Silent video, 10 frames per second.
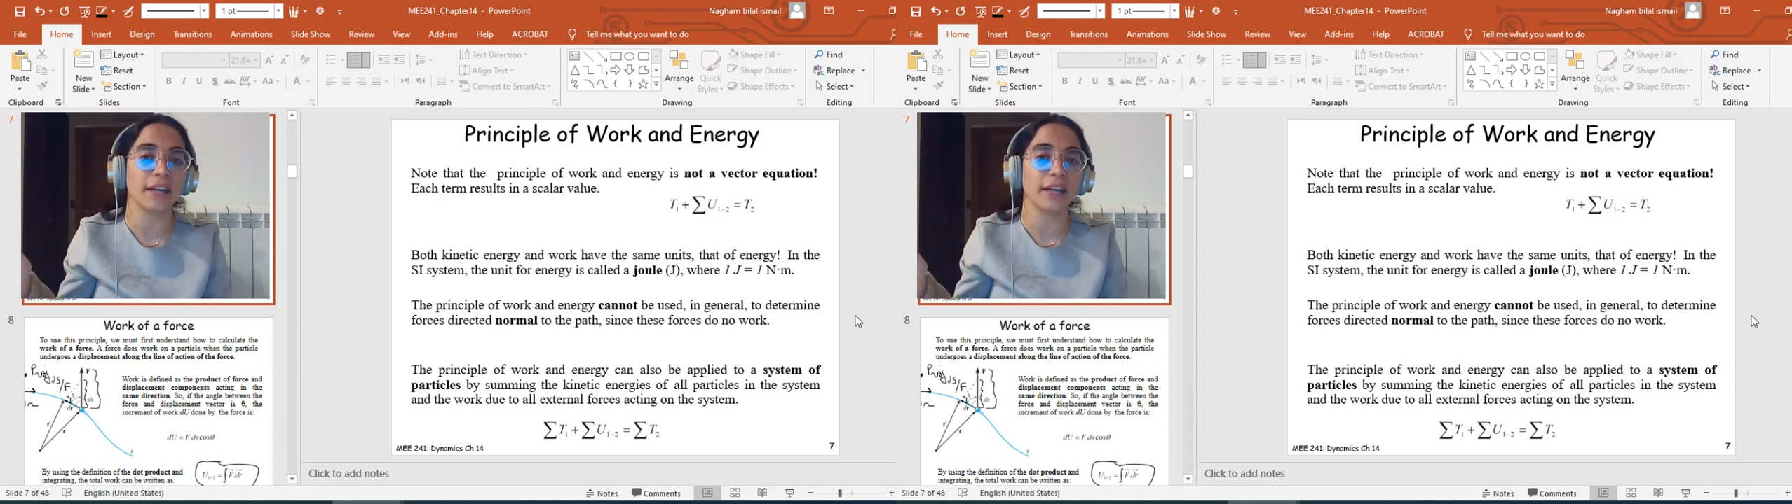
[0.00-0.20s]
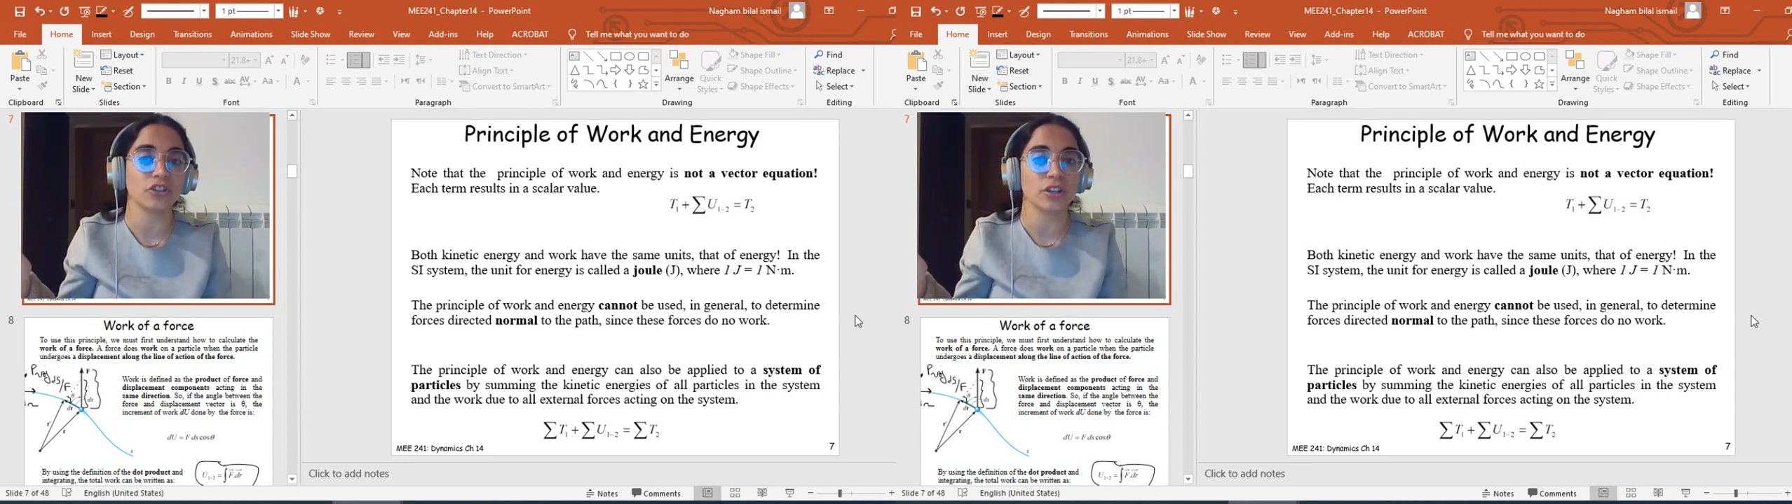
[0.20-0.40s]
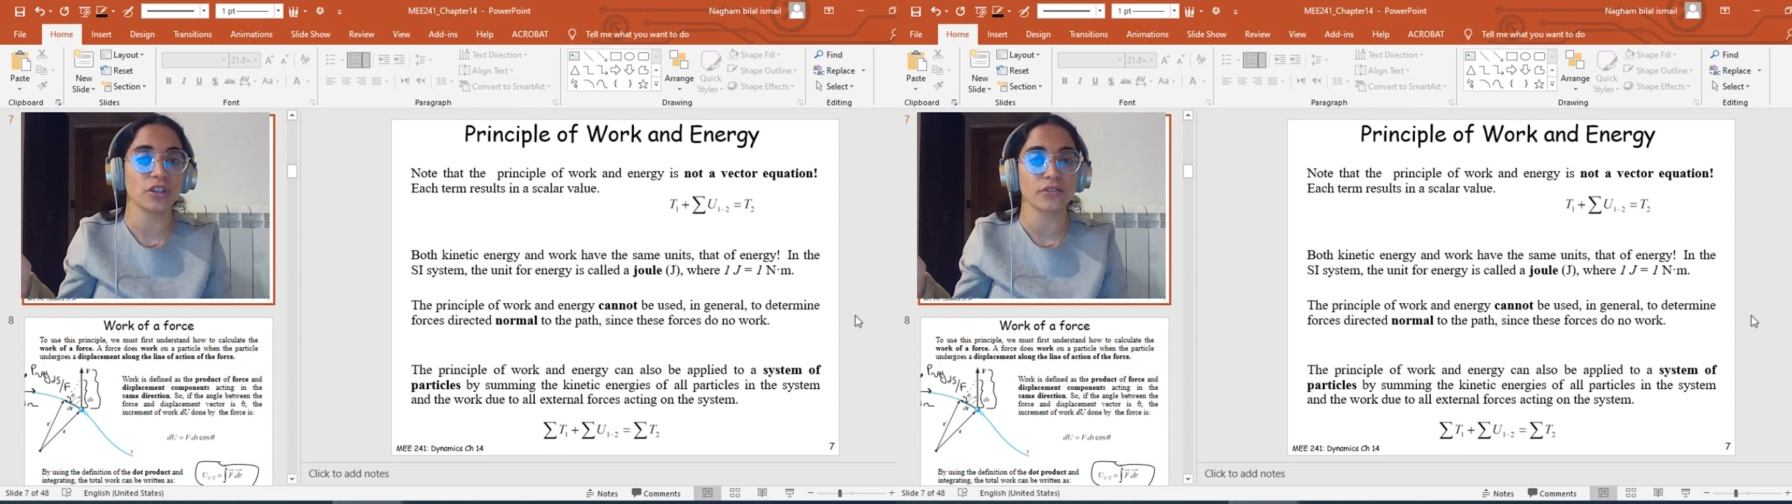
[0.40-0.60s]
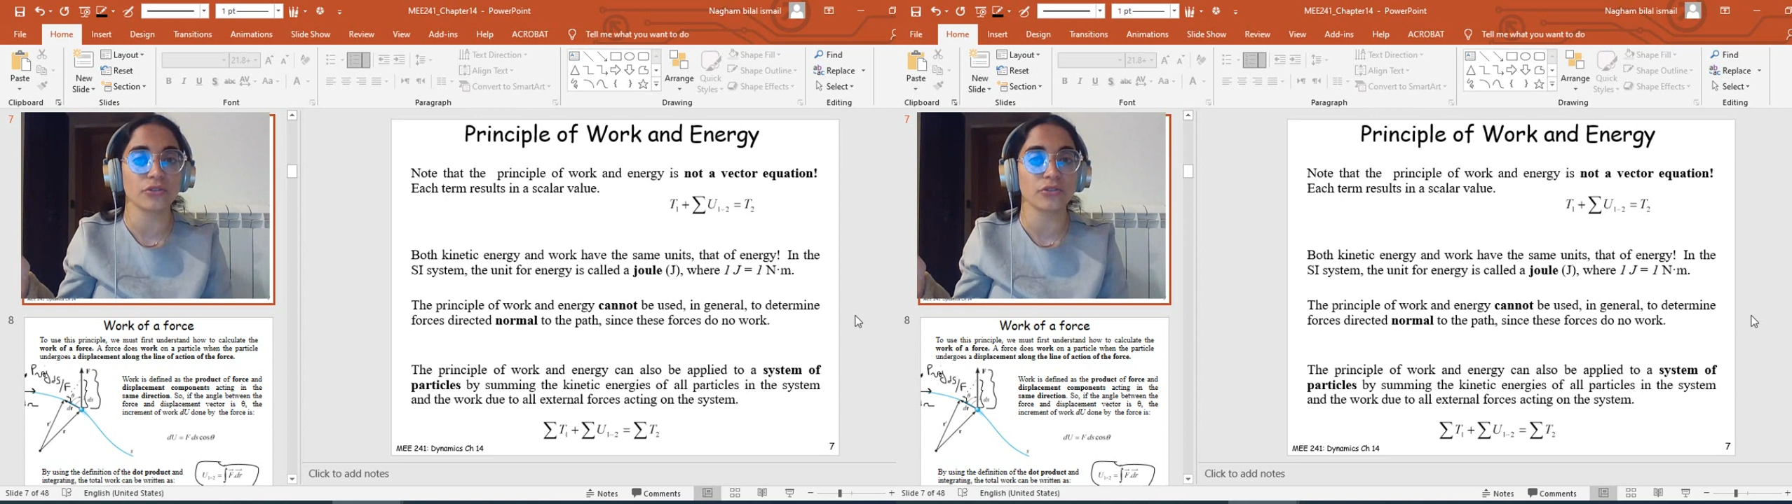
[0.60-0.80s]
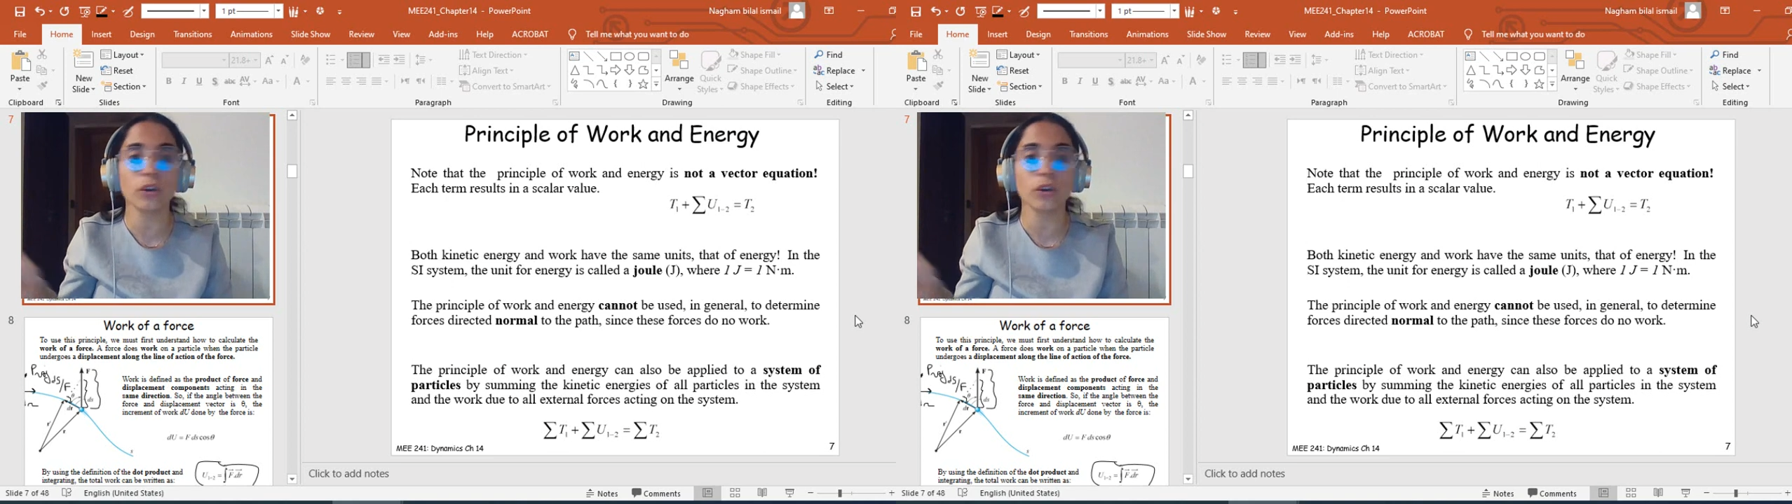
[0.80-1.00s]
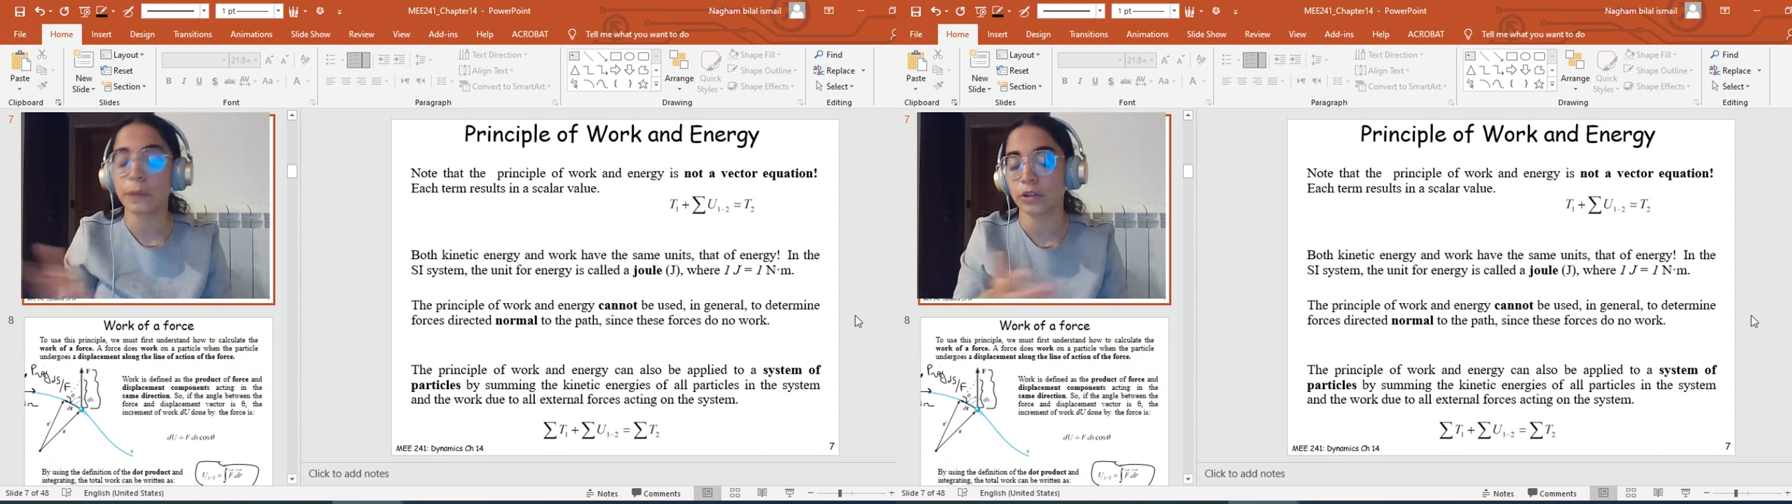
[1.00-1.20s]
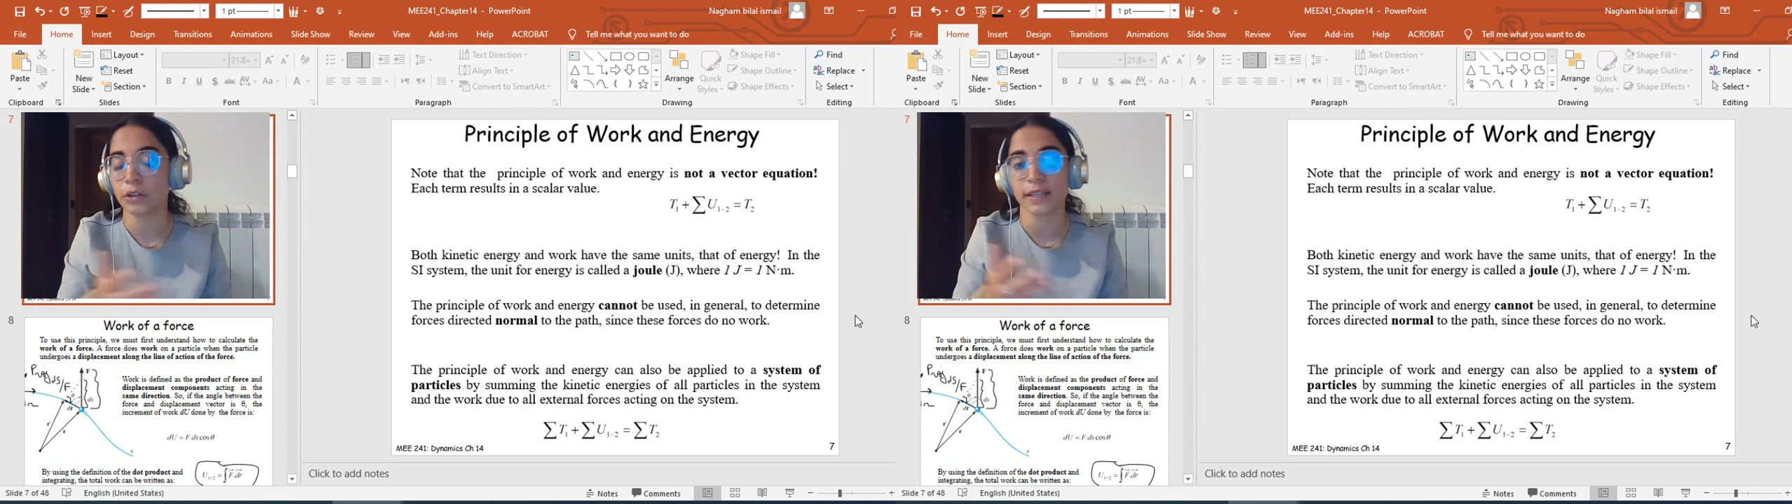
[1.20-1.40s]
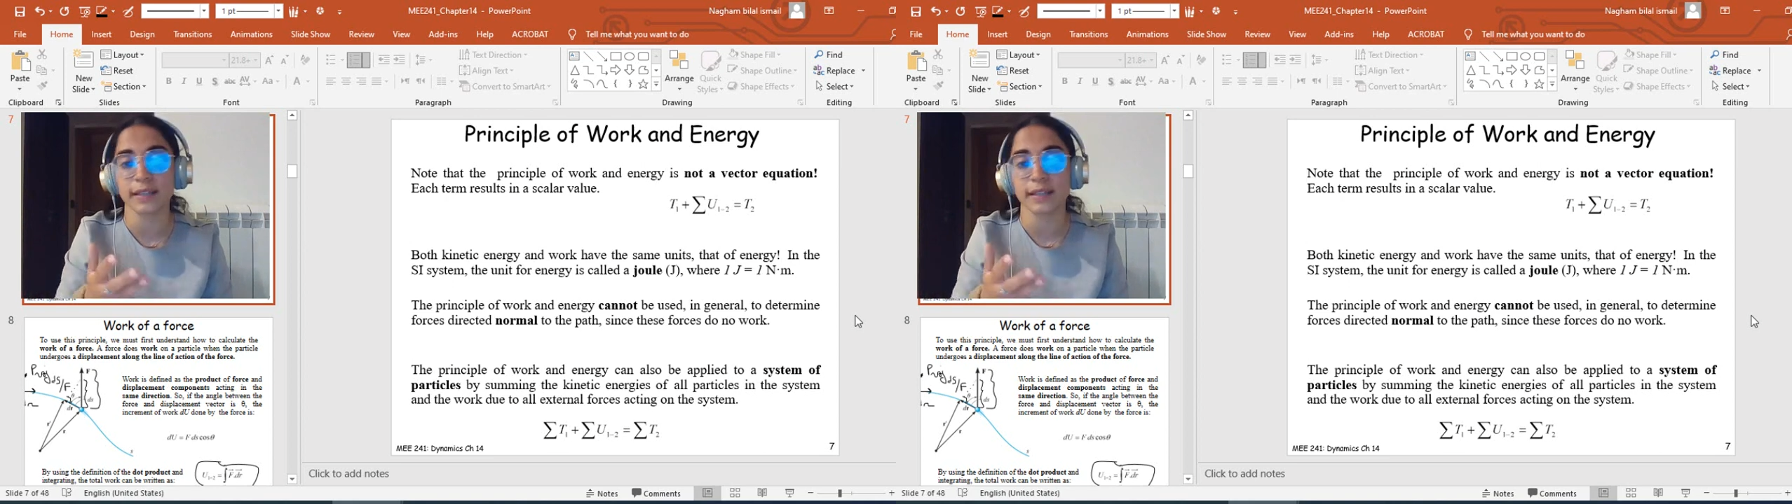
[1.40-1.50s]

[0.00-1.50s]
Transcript: energy is scalar because